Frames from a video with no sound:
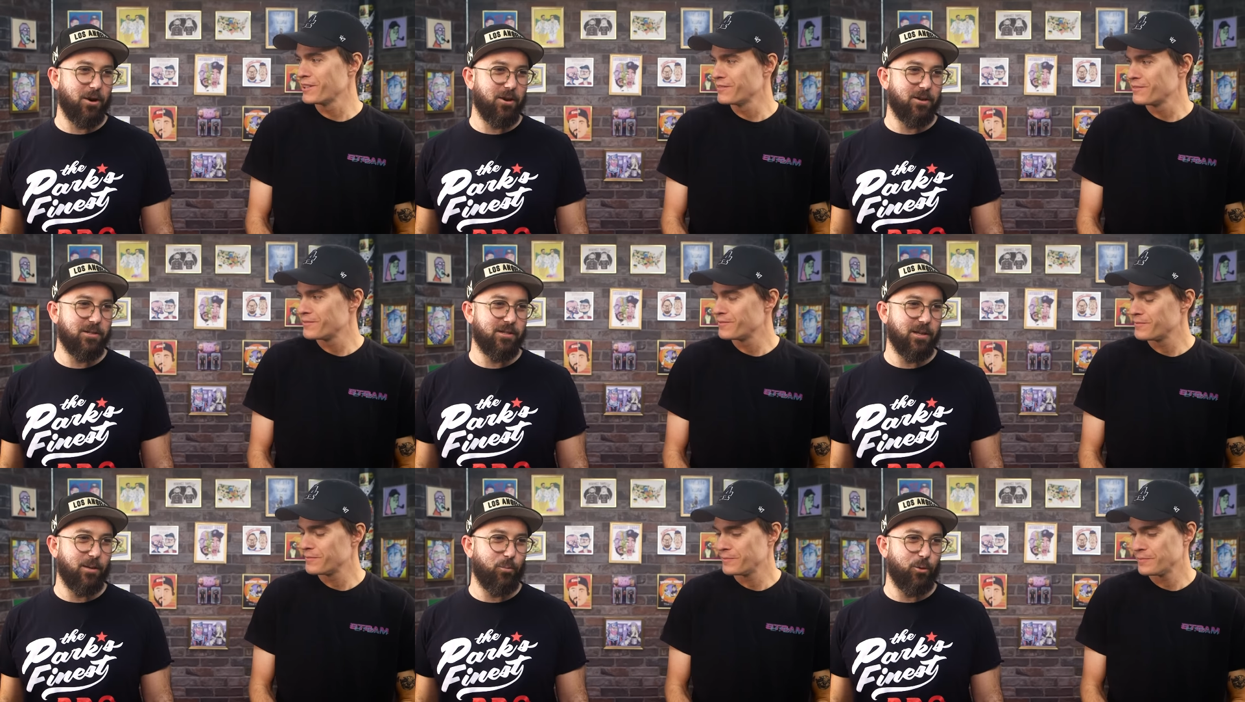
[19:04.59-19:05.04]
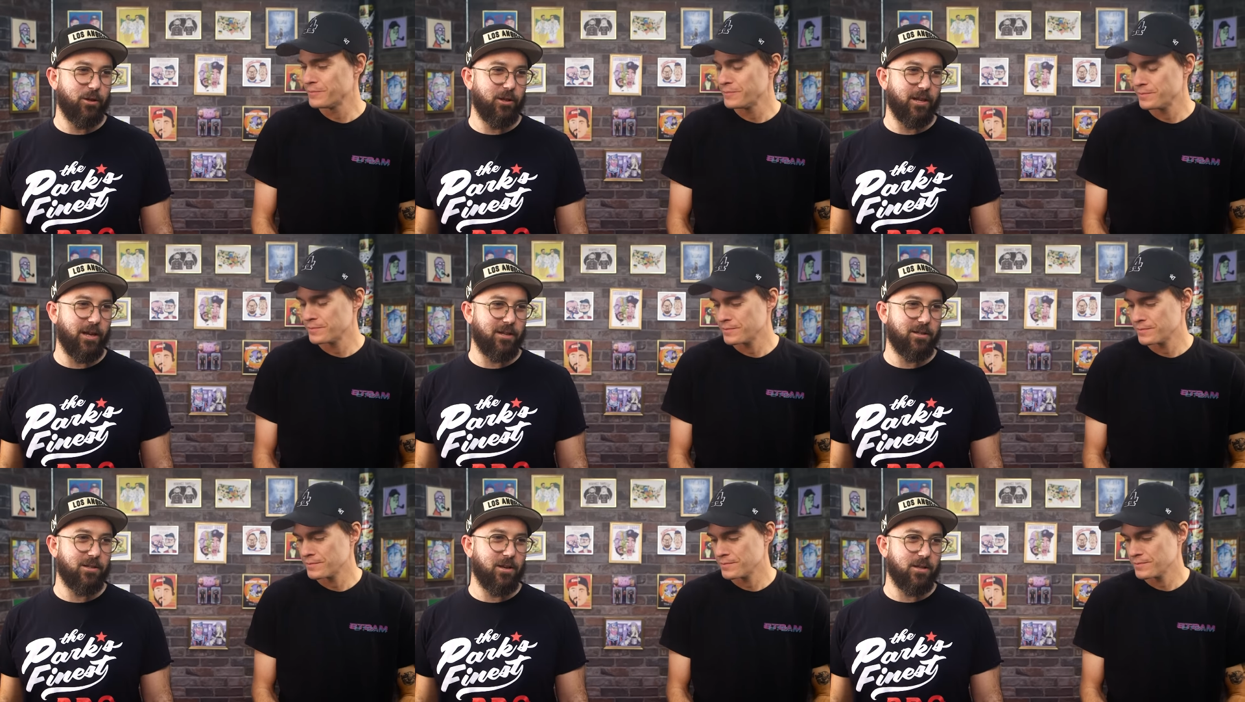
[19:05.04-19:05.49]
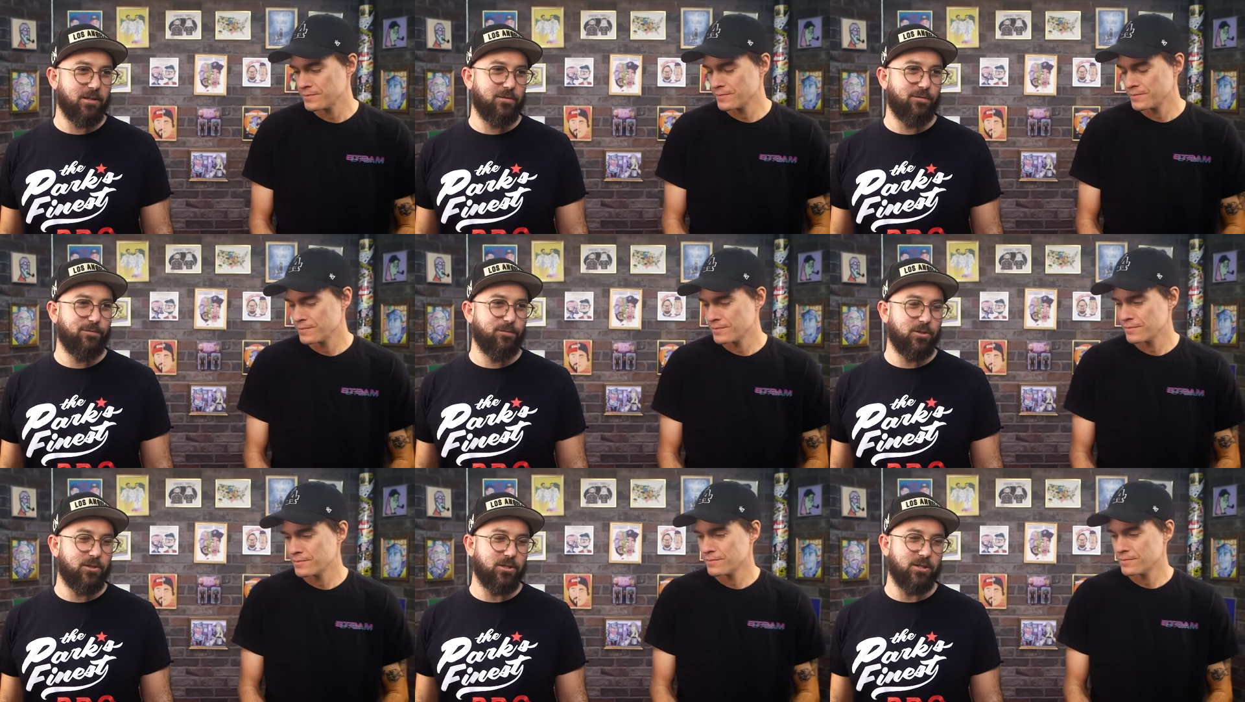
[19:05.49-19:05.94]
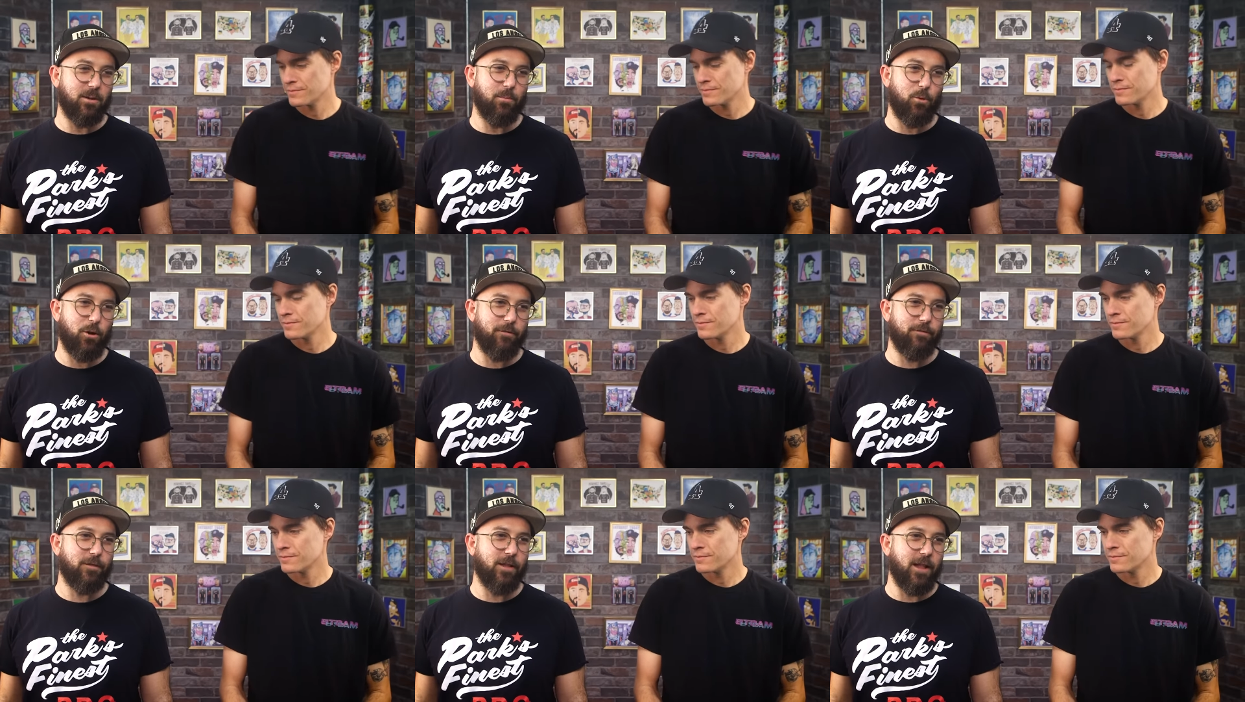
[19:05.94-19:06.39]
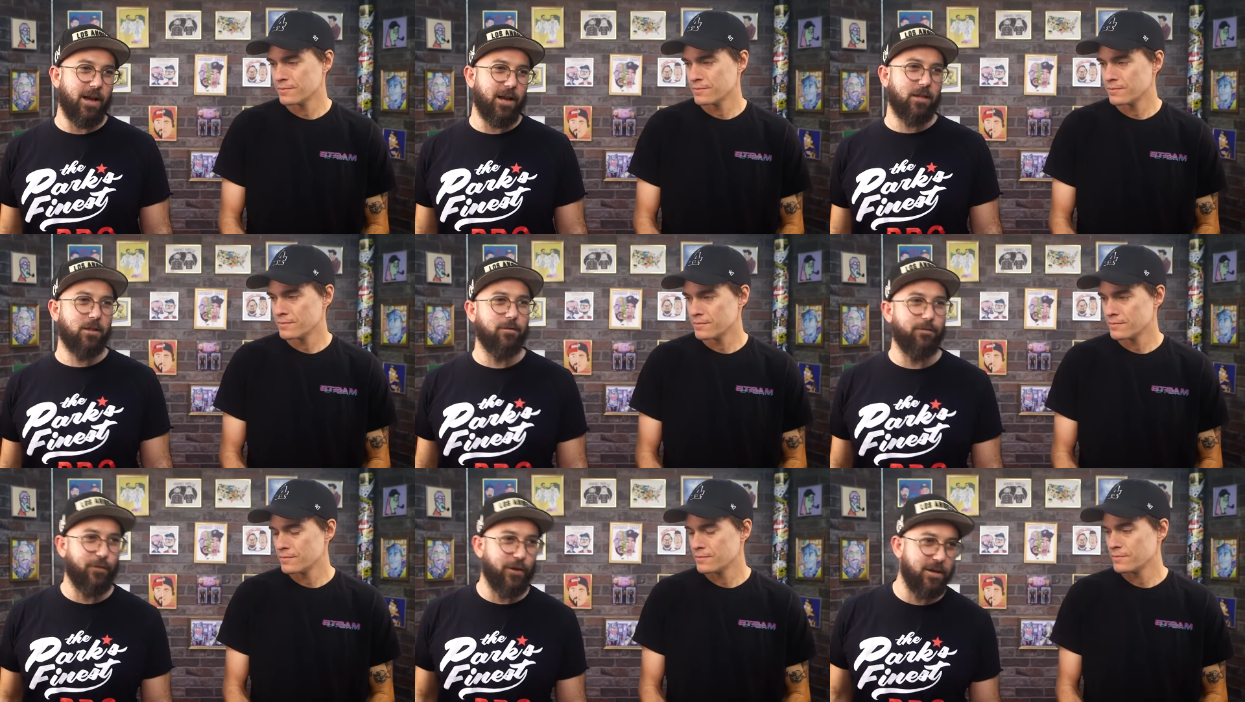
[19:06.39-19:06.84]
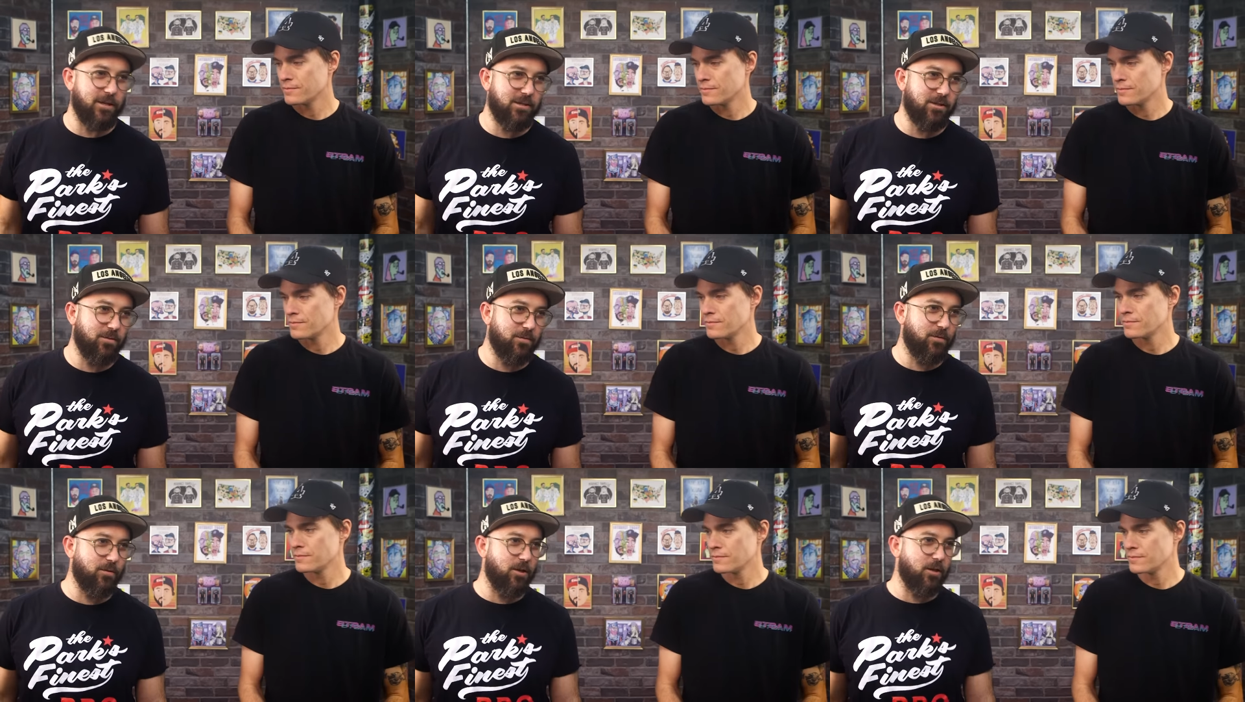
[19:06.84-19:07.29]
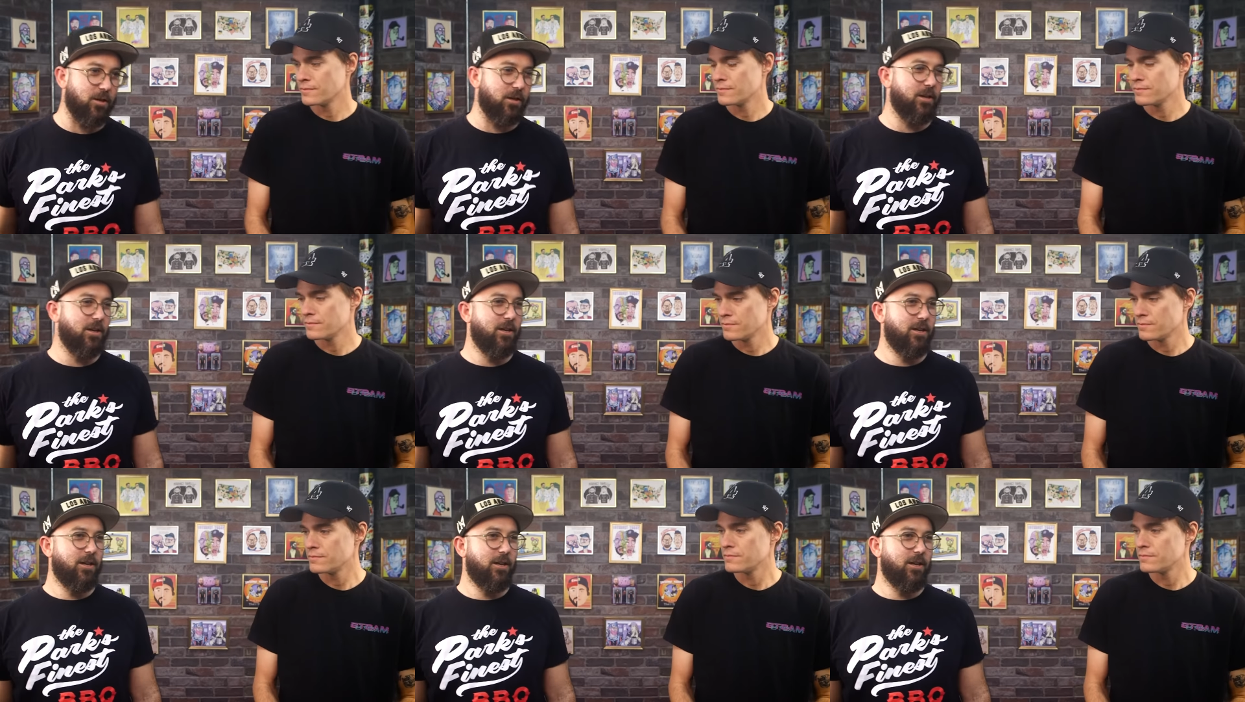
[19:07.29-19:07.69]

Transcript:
Speaker 1: murder someone that does somewhat fly in the face of the